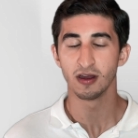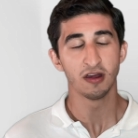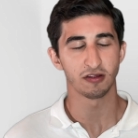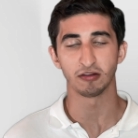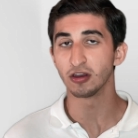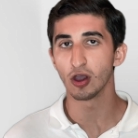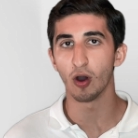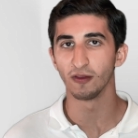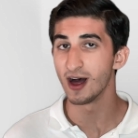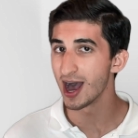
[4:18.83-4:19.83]
So you can go
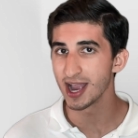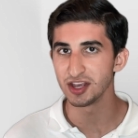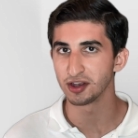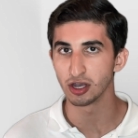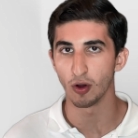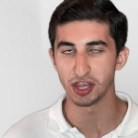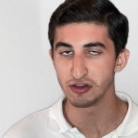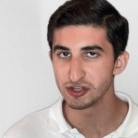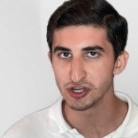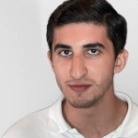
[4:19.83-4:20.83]
online, you can go on
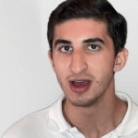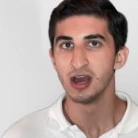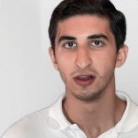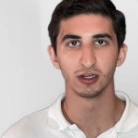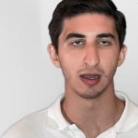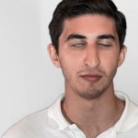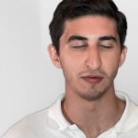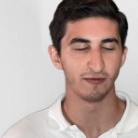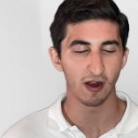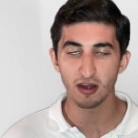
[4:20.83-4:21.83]
YouTube, look up
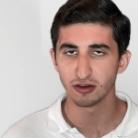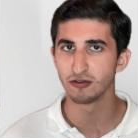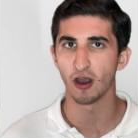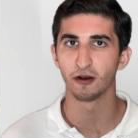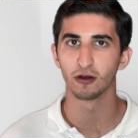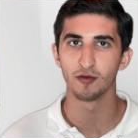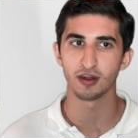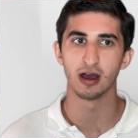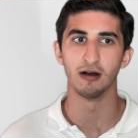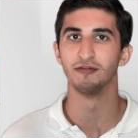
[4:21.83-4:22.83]
various news articles
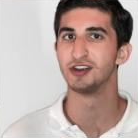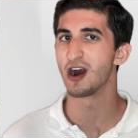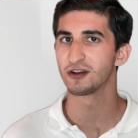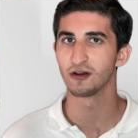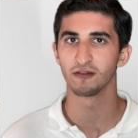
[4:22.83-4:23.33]
of Dr.